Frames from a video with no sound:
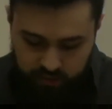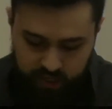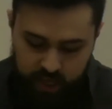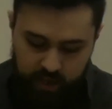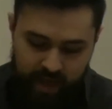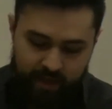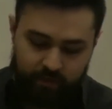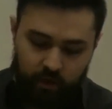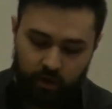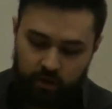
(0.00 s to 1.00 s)
Seeing
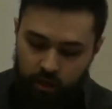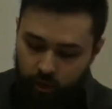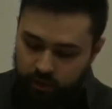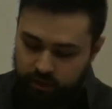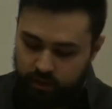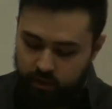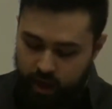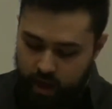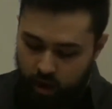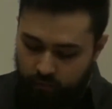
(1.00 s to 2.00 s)
that there are courts
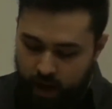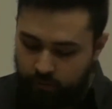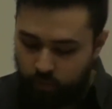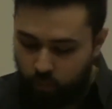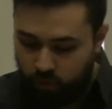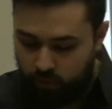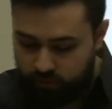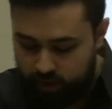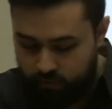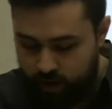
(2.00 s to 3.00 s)
around the
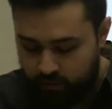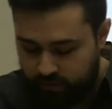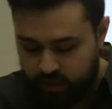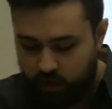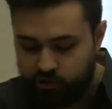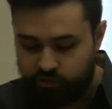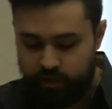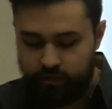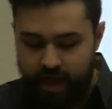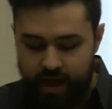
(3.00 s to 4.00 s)
world, around this
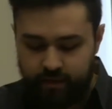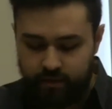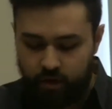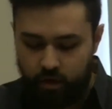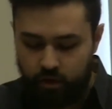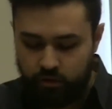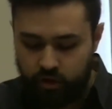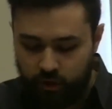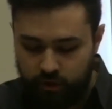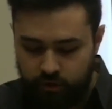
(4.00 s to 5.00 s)
country, that are
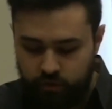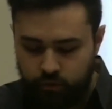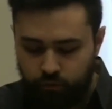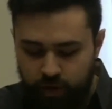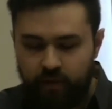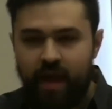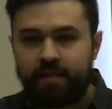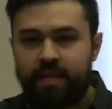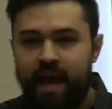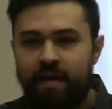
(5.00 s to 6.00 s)
starting to
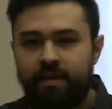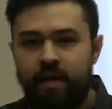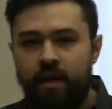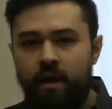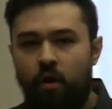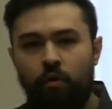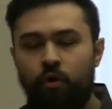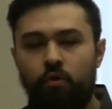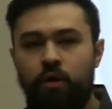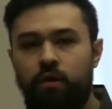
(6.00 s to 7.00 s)
realize that
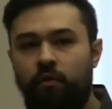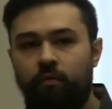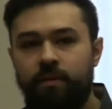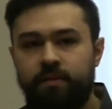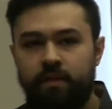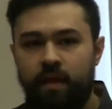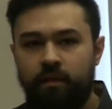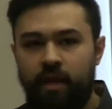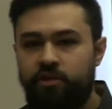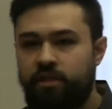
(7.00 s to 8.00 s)
although governments
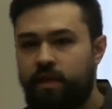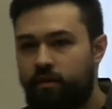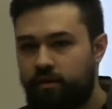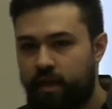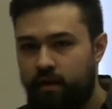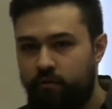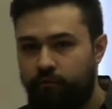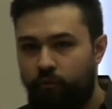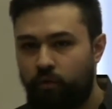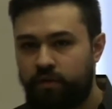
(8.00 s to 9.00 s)
and legislators can
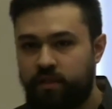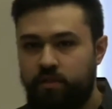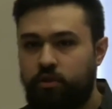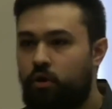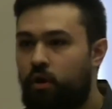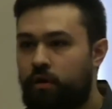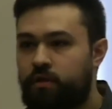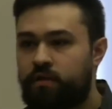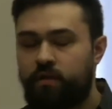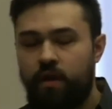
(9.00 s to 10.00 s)
enforce these
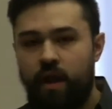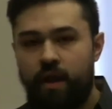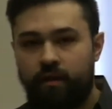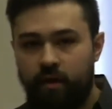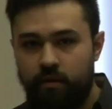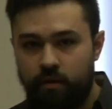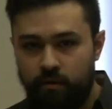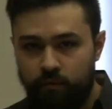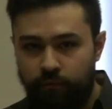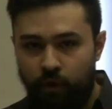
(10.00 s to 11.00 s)
laws and can
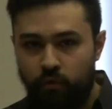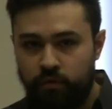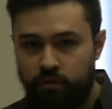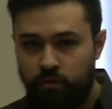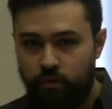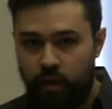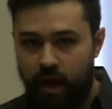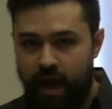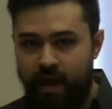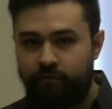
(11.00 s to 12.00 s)
vote to
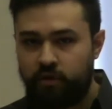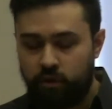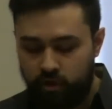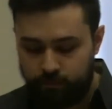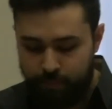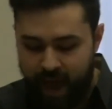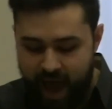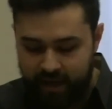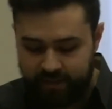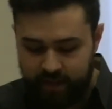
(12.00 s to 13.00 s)
have these laws
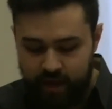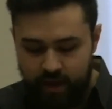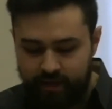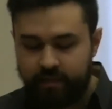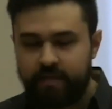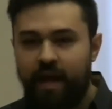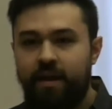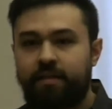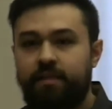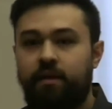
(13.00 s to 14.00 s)
passed, that does
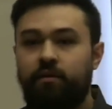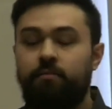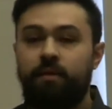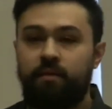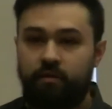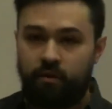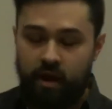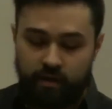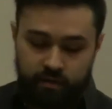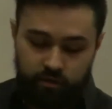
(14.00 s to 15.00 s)
not necessarily mean that they're
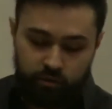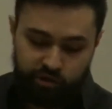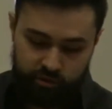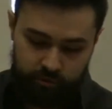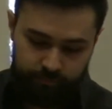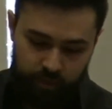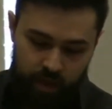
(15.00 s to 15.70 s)
constitutional.